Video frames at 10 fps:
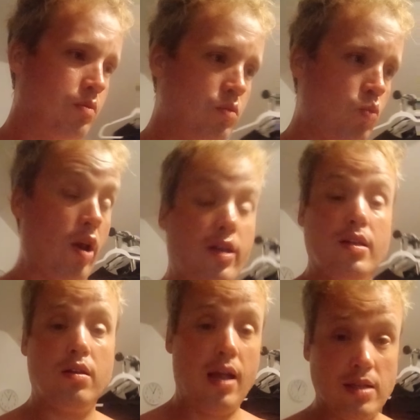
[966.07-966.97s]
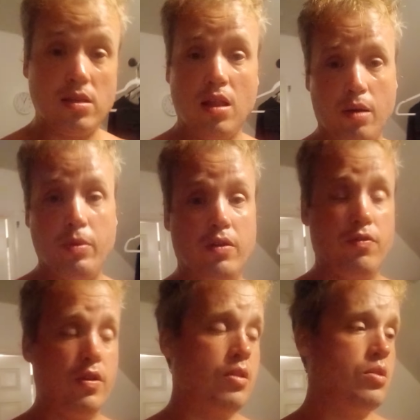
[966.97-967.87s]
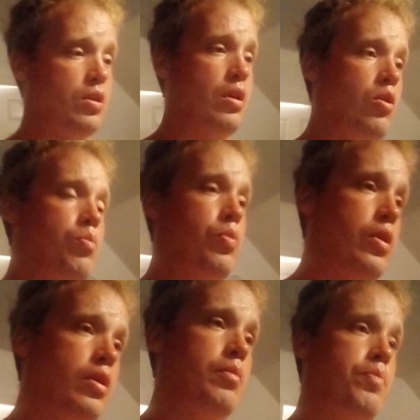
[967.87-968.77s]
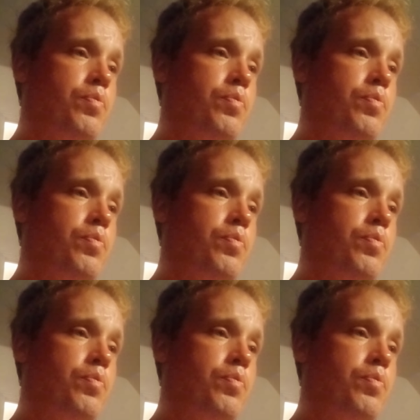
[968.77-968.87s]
running has a lot of benefits, but